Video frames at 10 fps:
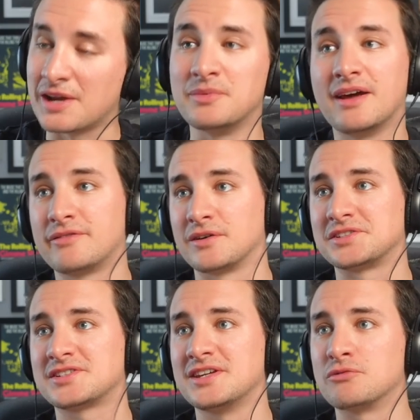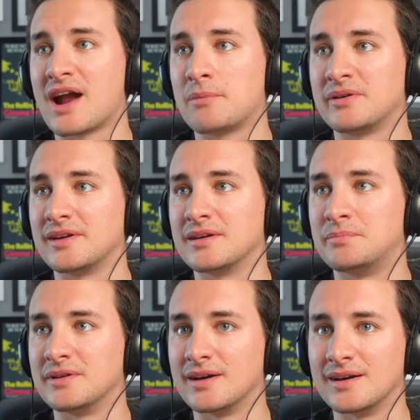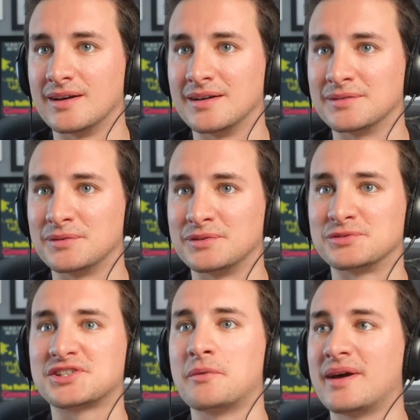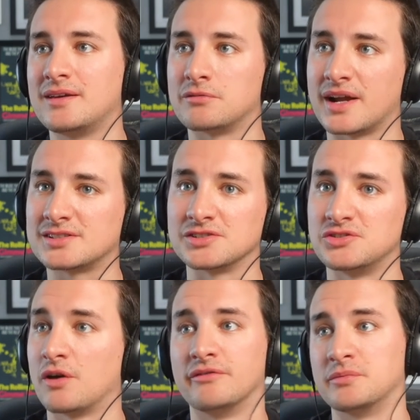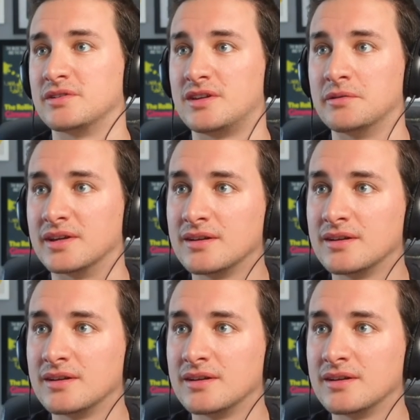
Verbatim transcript: we never got to see you rapping, but uh, there's so many of the wrestlers, none of them could do it.